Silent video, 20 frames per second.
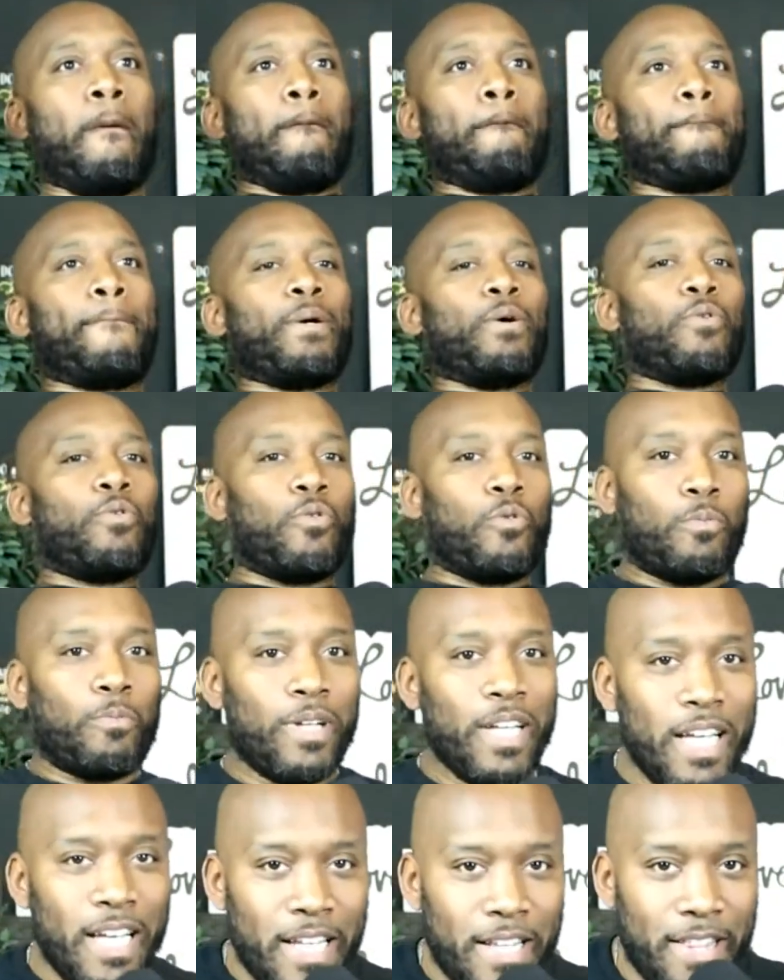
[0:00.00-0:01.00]
Boom.
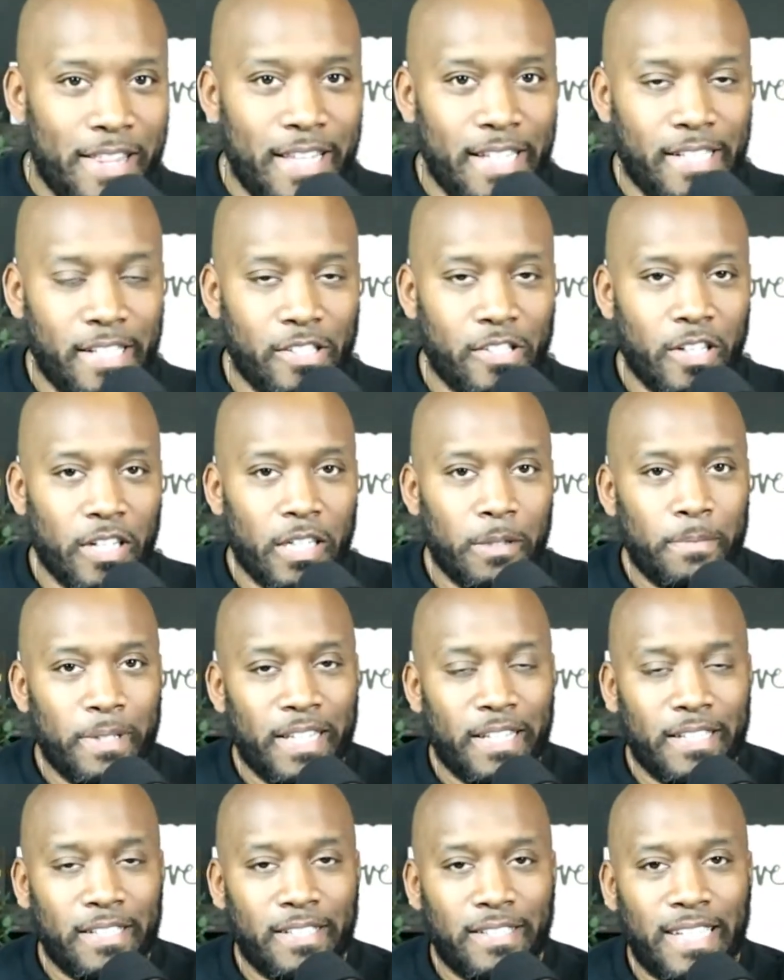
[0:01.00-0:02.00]
This is going to be
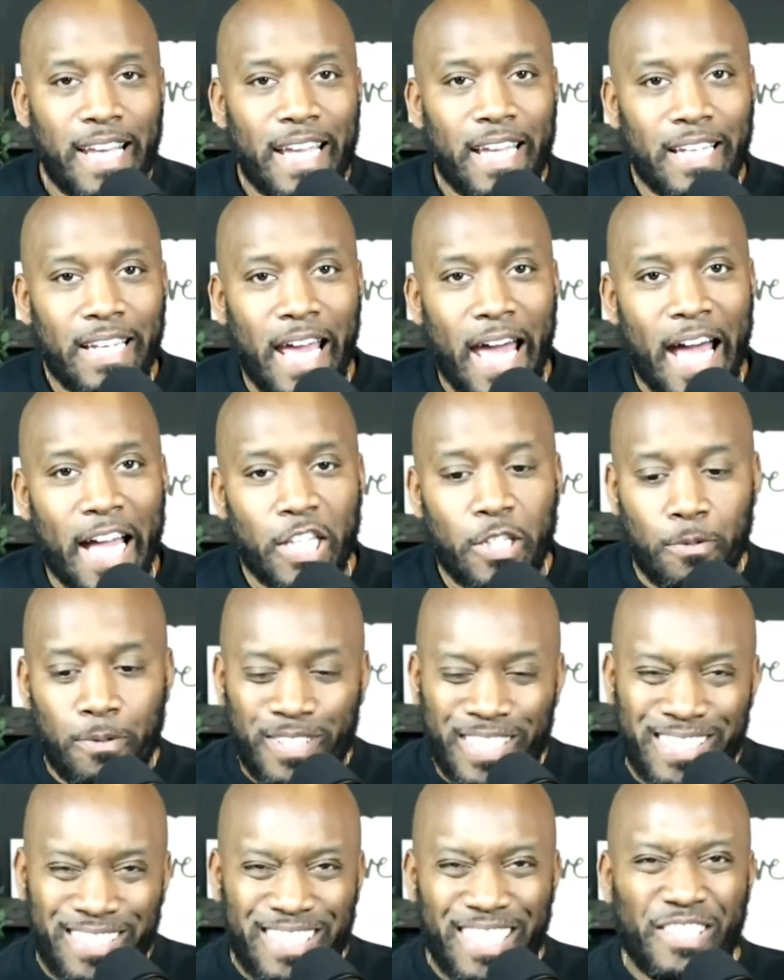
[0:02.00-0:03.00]
the second annual.
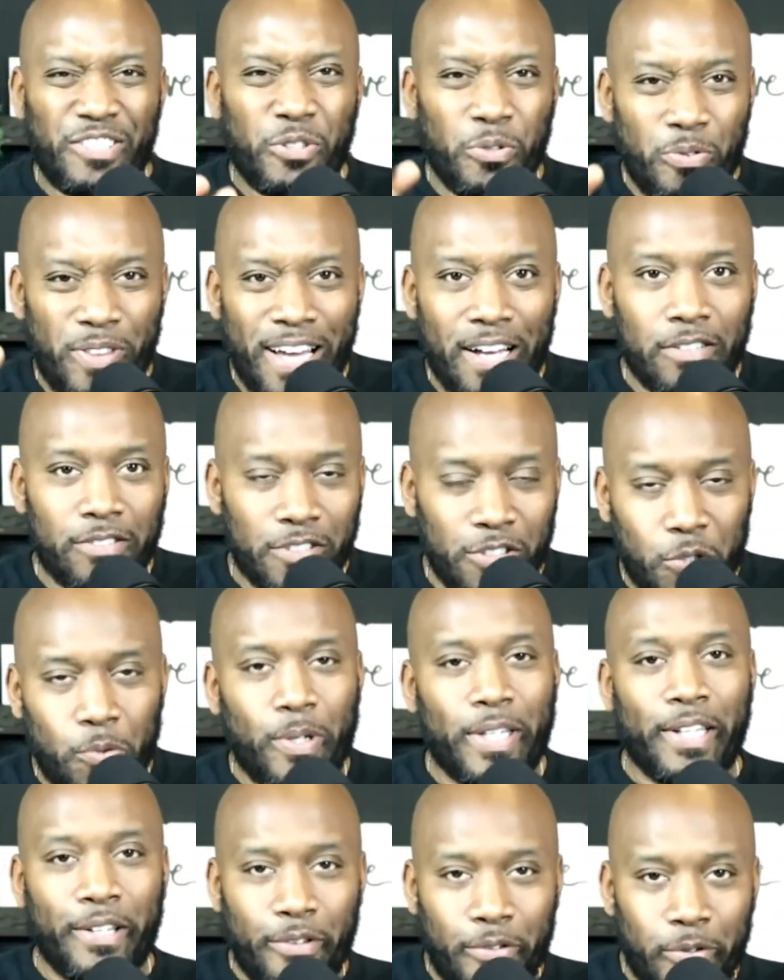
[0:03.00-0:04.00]
It said
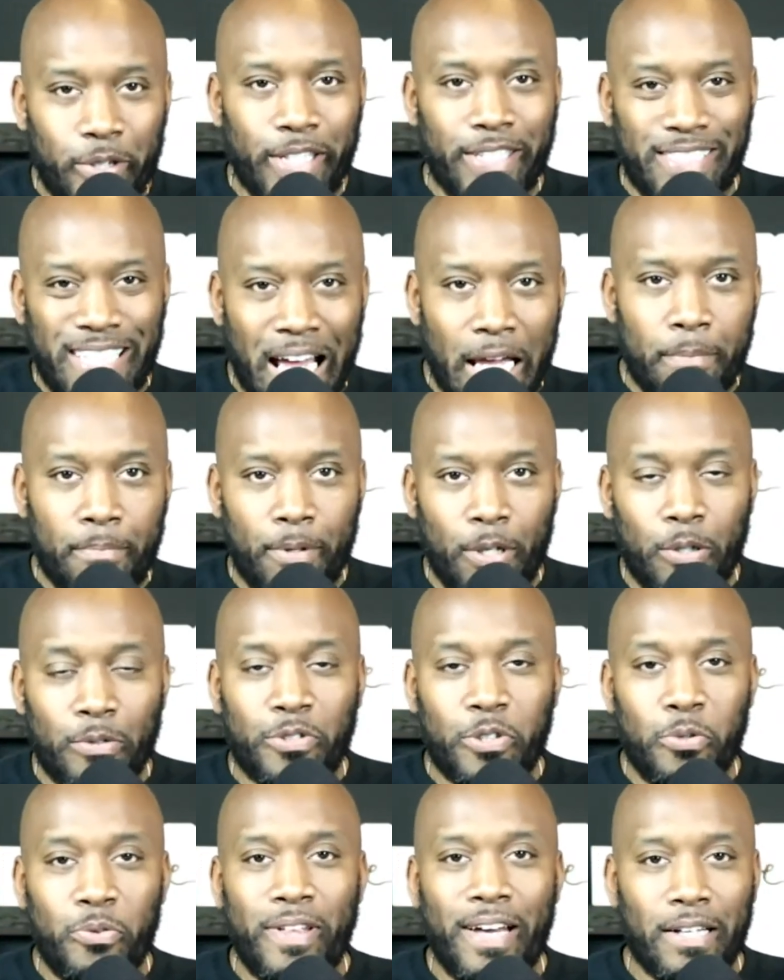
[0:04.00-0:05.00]
2023, typo,
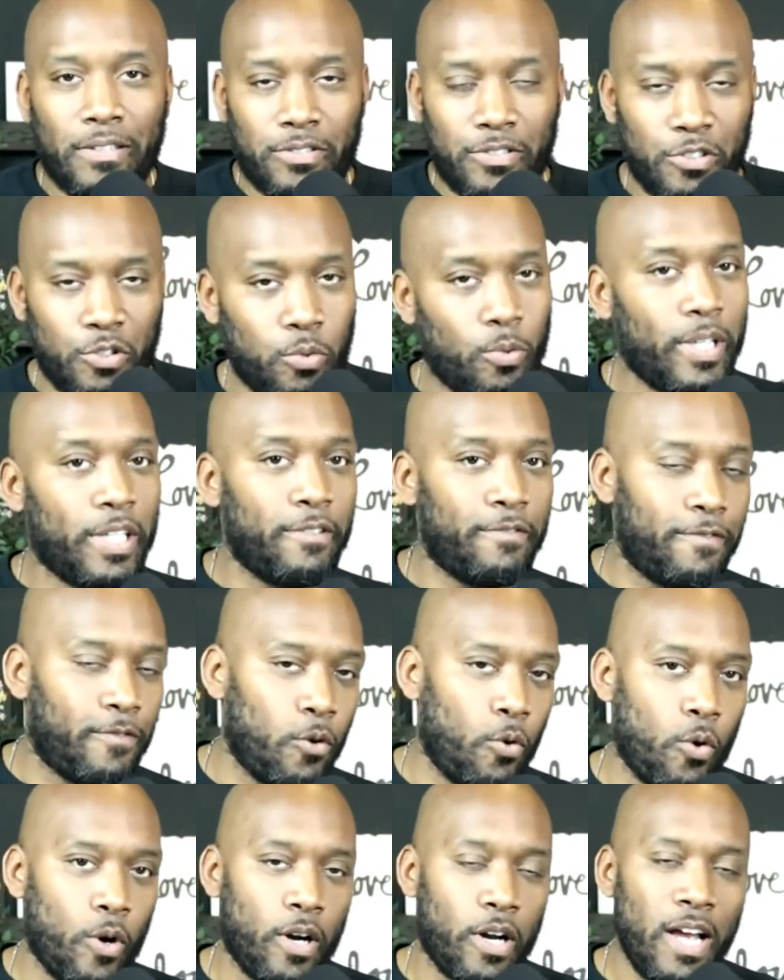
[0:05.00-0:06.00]

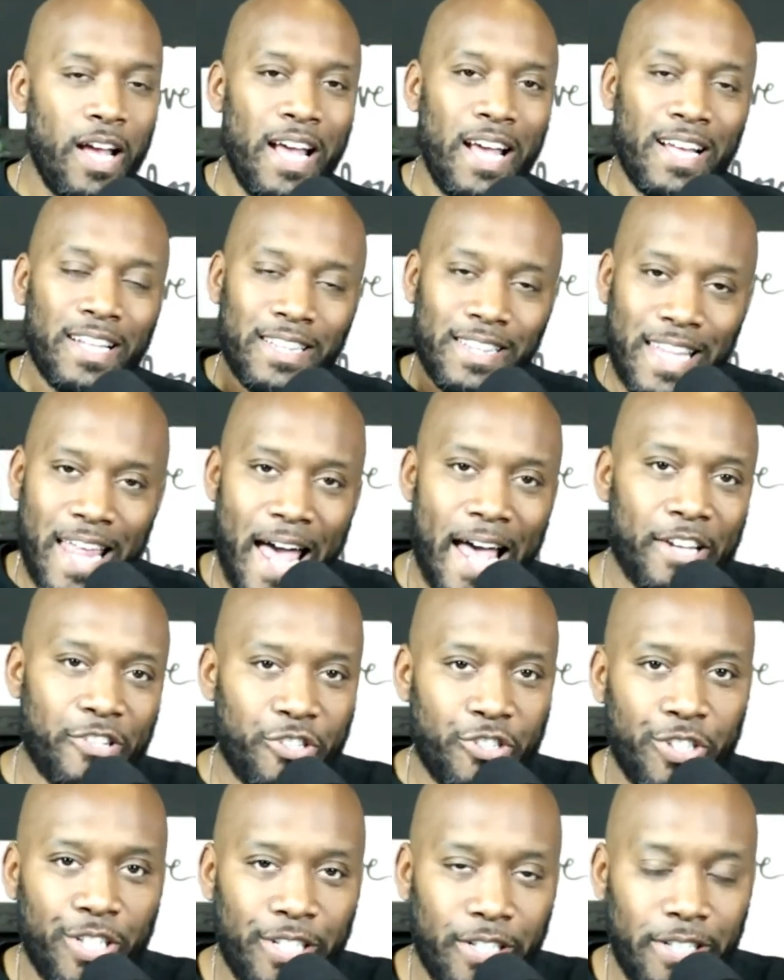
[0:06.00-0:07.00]
2024. Last
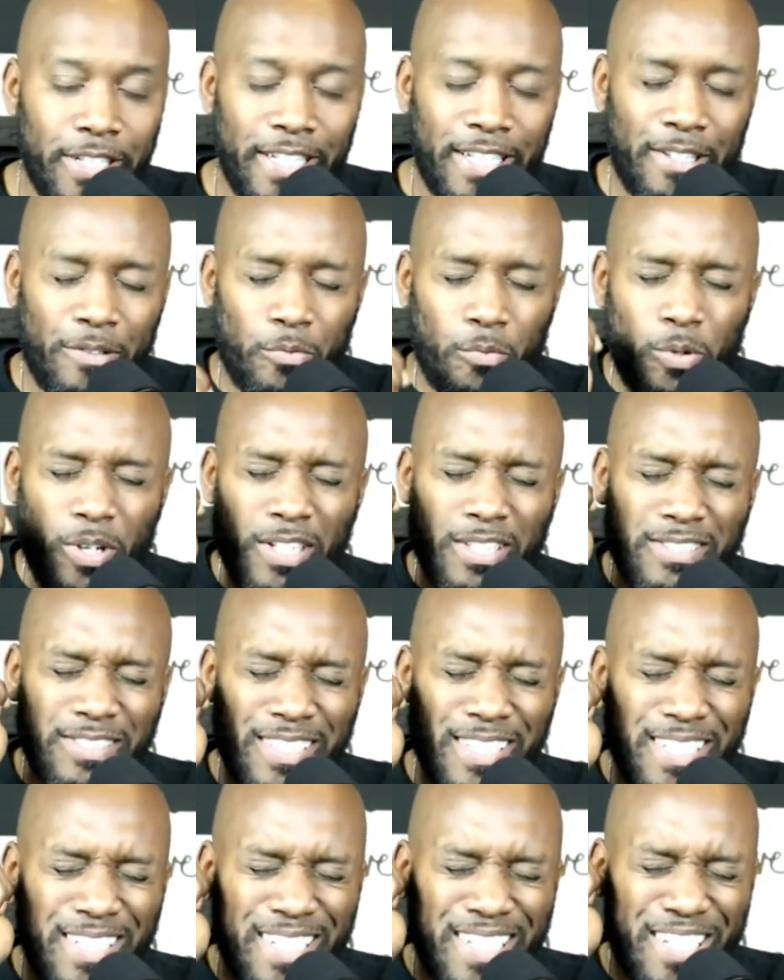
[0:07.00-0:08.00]
year, it was
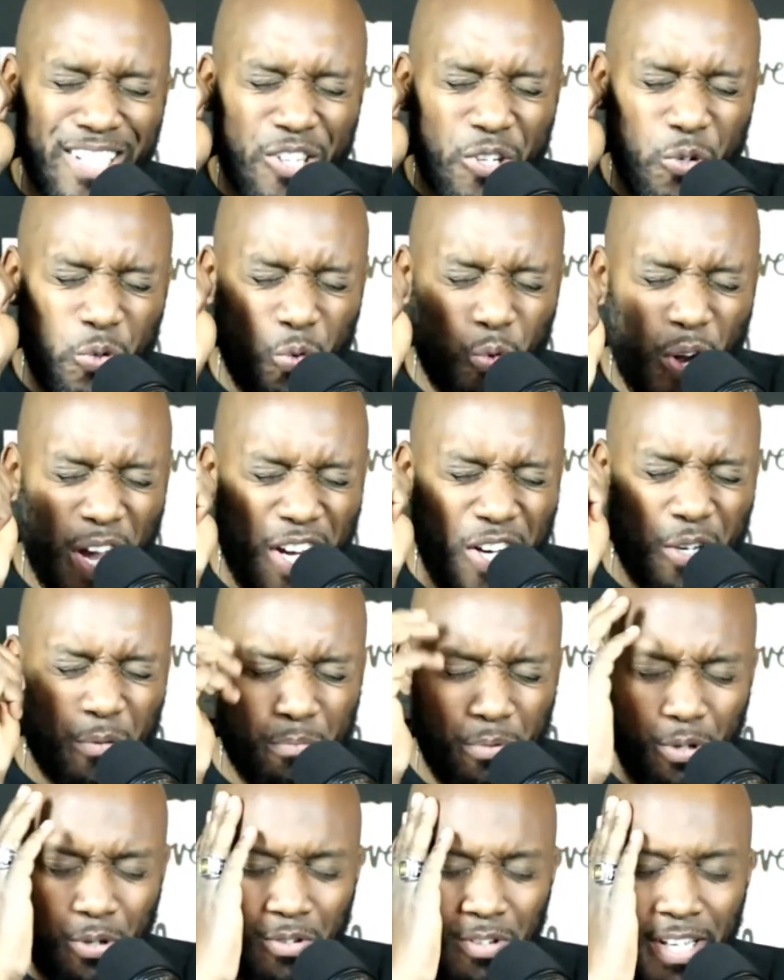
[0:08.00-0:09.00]
an
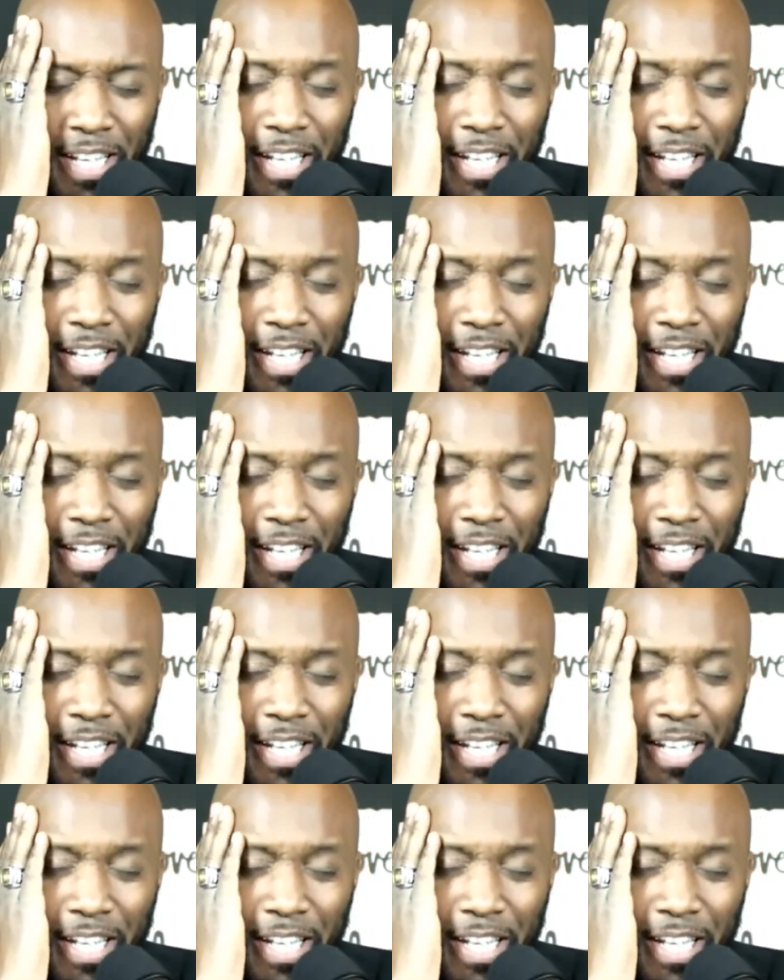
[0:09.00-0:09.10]
incredible